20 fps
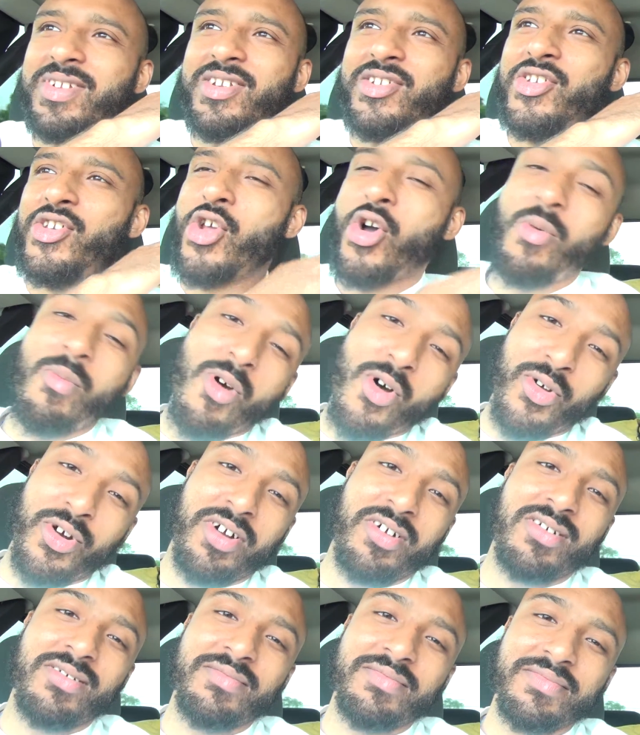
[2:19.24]
no
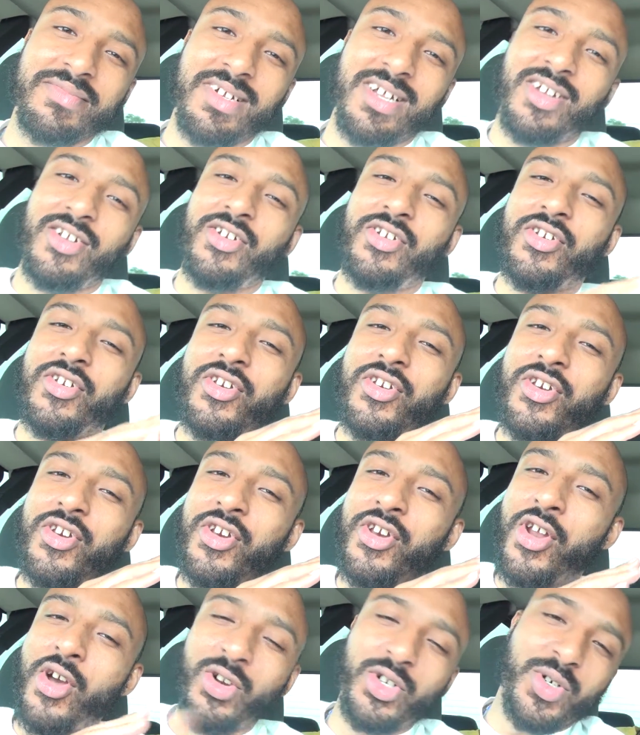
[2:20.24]
motor,
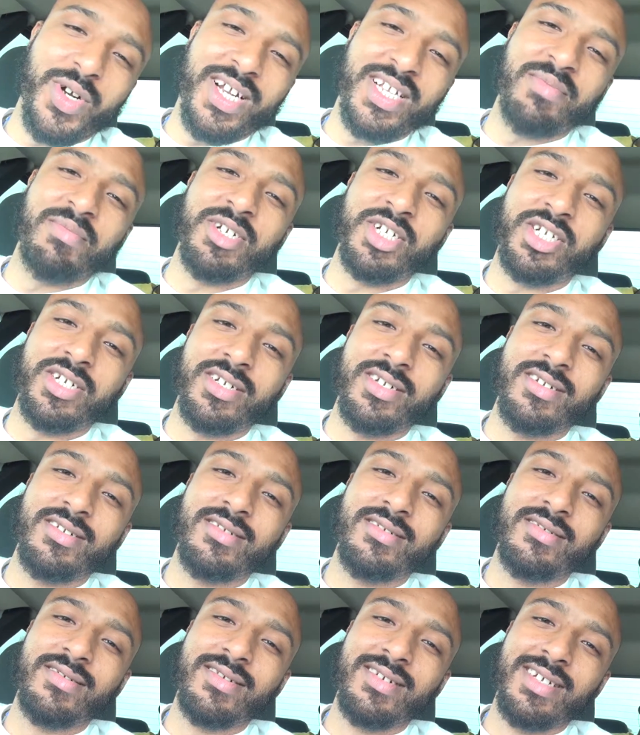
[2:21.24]
no transmission,
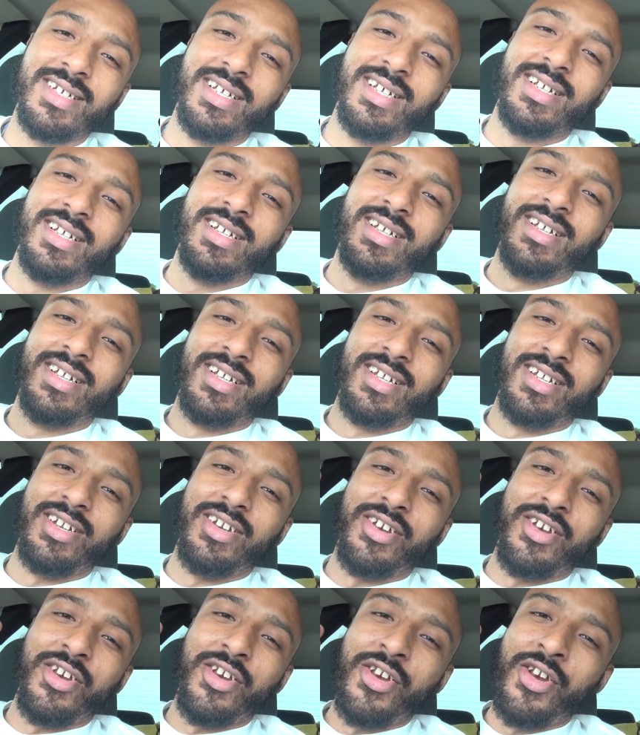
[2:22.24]

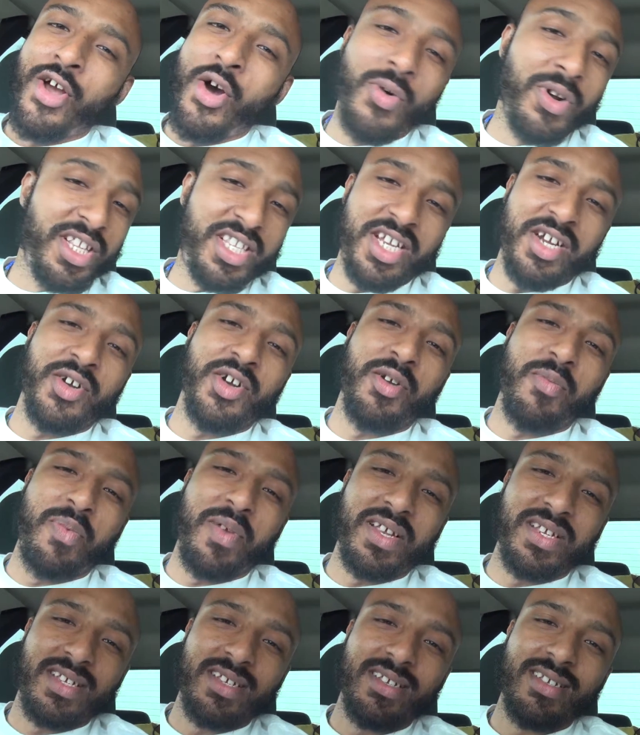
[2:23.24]
no interior
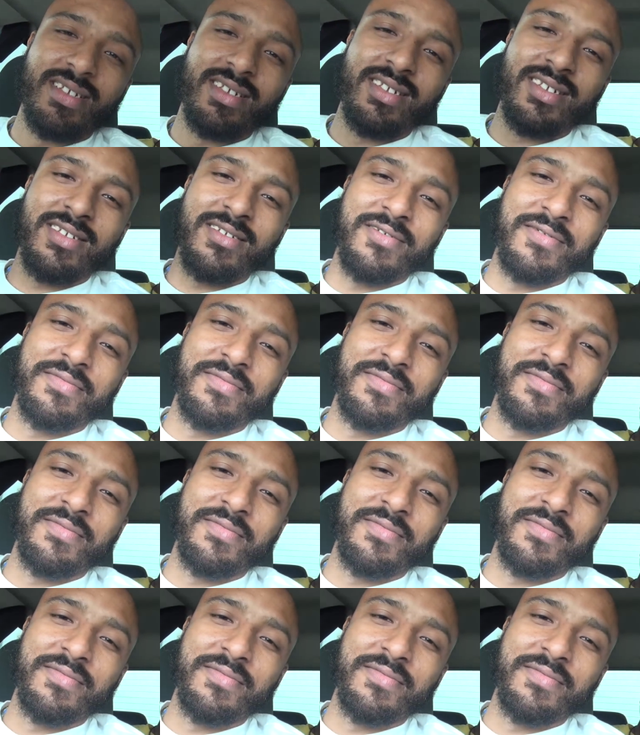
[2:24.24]
pieces,